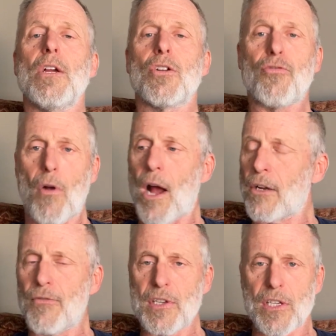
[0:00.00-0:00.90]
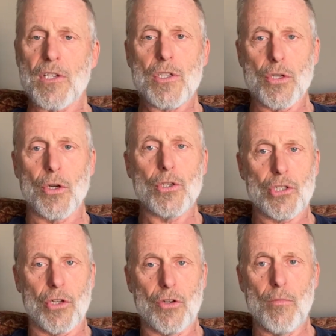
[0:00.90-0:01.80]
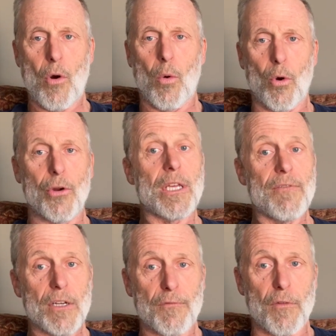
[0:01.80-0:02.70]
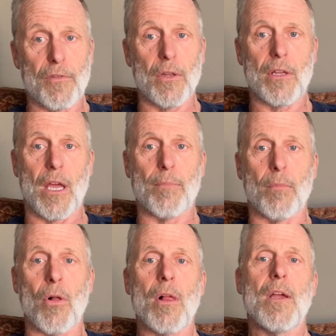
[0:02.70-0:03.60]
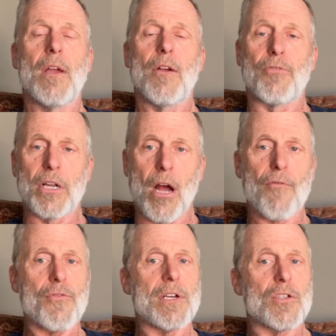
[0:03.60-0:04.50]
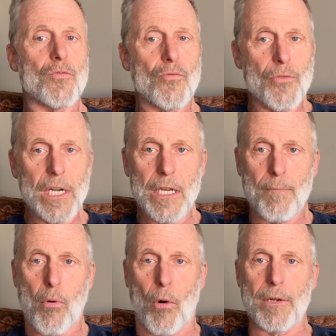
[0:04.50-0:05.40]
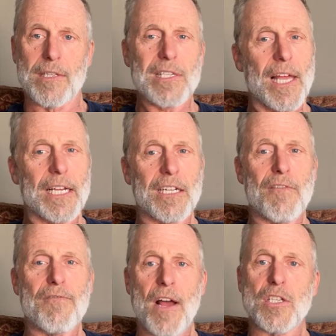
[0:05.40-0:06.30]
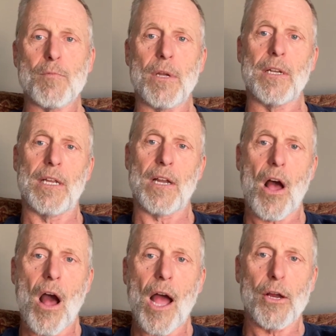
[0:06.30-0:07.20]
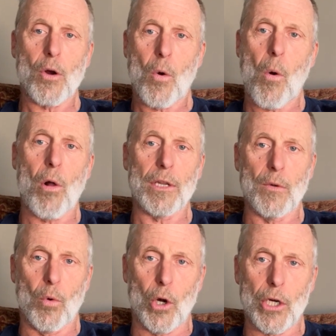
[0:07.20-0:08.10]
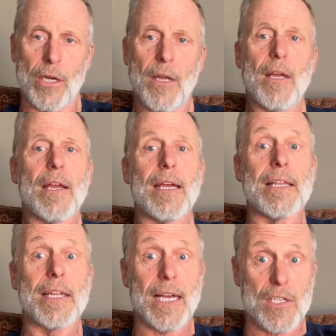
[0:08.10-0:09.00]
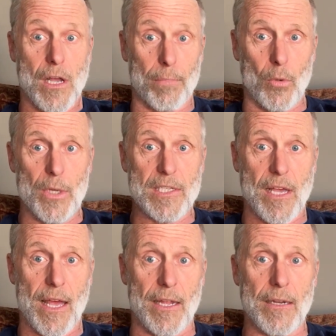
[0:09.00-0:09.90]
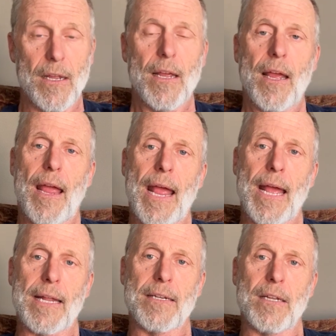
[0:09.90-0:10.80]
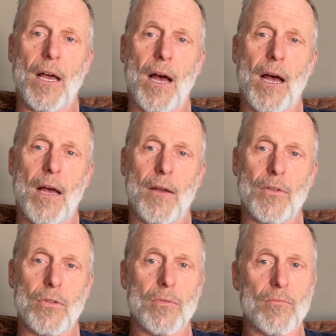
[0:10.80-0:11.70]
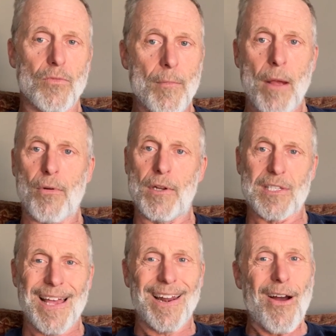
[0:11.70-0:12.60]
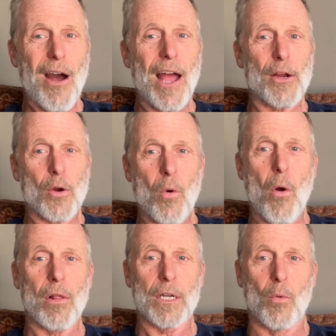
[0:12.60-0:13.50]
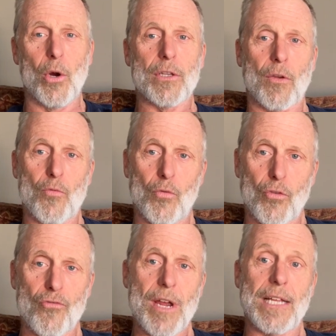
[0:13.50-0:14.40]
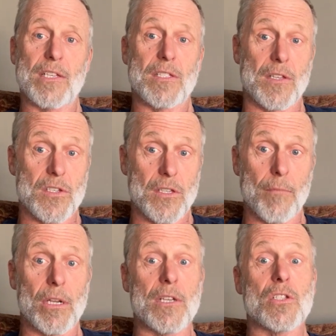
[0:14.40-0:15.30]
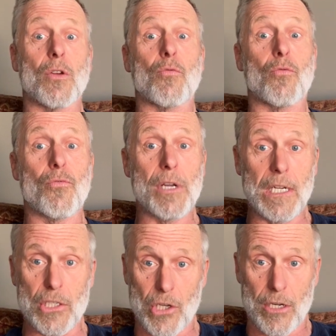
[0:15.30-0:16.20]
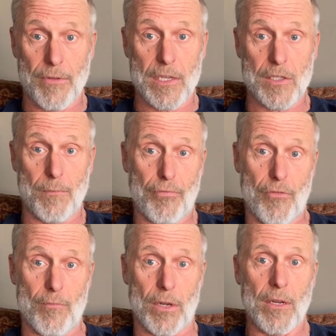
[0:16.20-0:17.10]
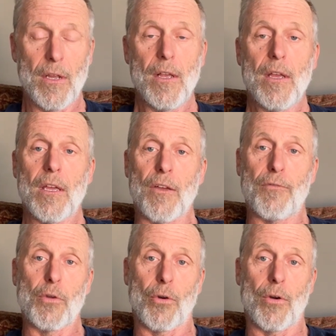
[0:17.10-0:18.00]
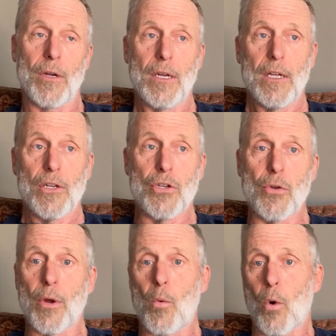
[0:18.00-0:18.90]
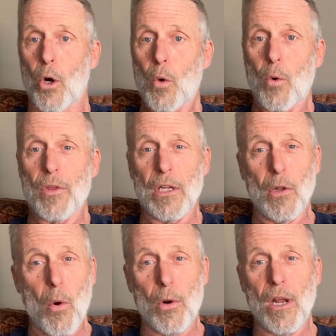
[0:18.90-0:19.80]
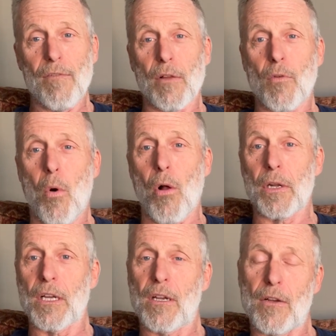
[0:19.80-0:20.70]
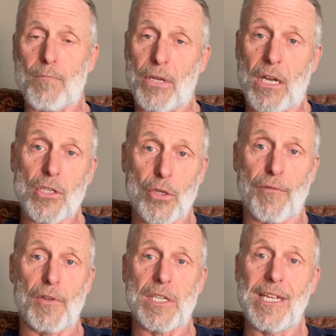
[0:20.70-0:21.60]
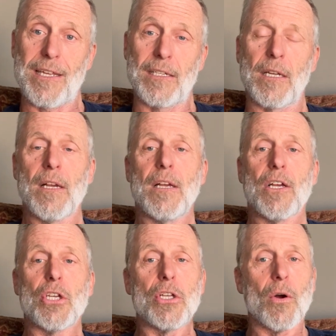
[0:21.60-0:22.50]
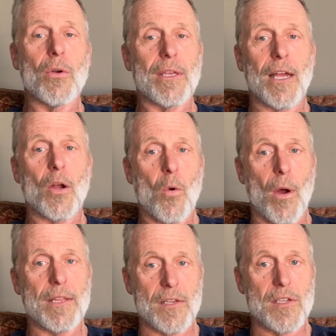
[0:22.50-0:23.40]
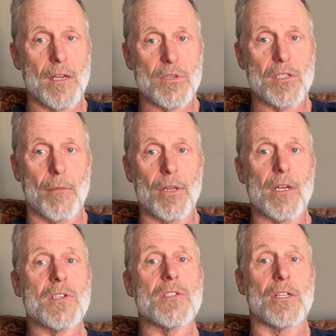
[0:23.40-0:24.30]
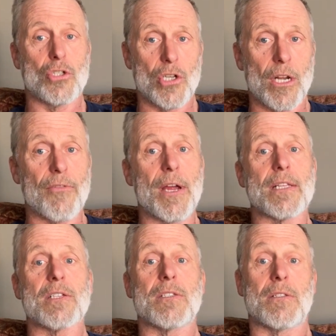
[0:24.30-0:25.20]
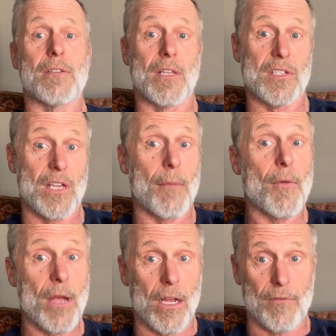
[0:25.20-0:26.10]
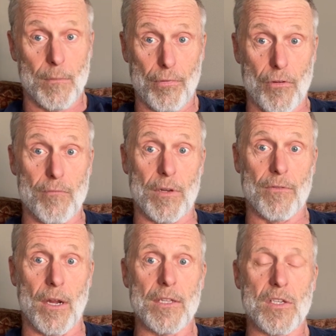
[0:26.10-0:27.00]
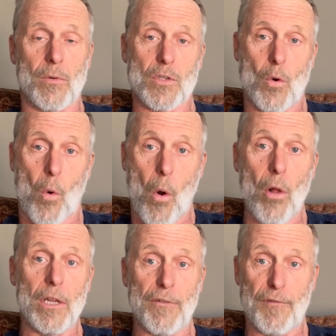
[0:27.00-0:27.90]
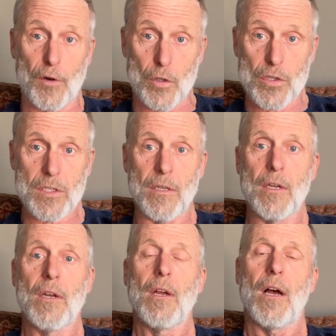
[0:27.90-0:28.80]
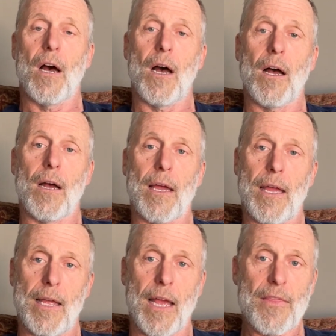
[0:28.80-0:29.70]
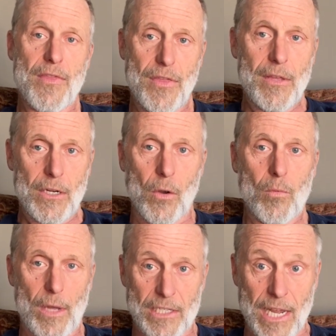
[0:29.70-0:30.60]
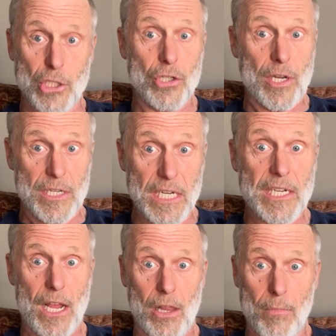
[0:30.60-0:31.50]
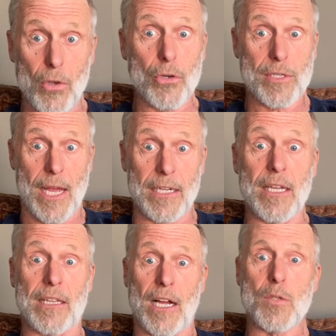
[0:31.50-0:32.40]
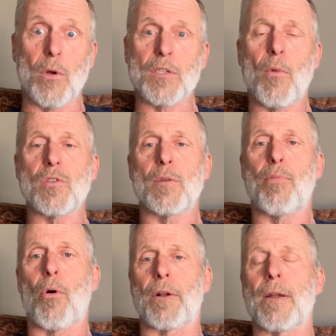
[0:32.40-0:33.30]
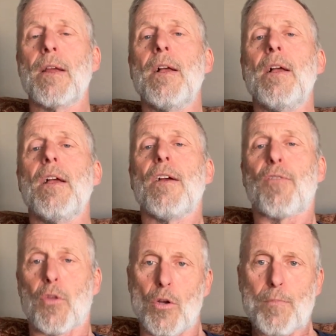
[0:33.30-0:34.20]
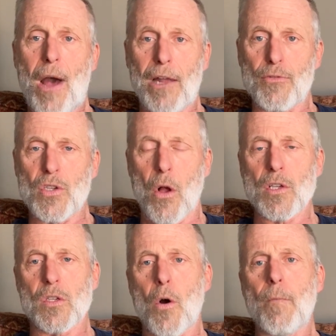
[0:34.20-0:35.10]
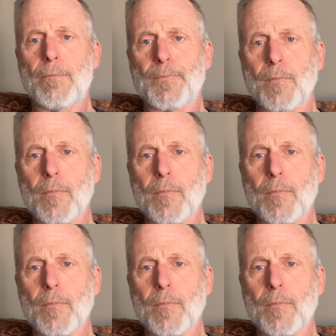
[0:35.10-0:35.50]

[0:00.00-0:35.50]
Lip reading: Try to resist the urge to do more work, even if you feel capable. Recovery is really important. It's like an investment in higher quality work in the next couple of weeks ahead. And remember, it's that higher quality work that creates the stimulus that really generates improvement. If you're doing work with a lower level of quality because you're fatigued, you don't get quite the same stimulus that generates the same amount of improvement, right? So it's quality first, and attention to detail about your technique. That's what's most important. For those paddlers also,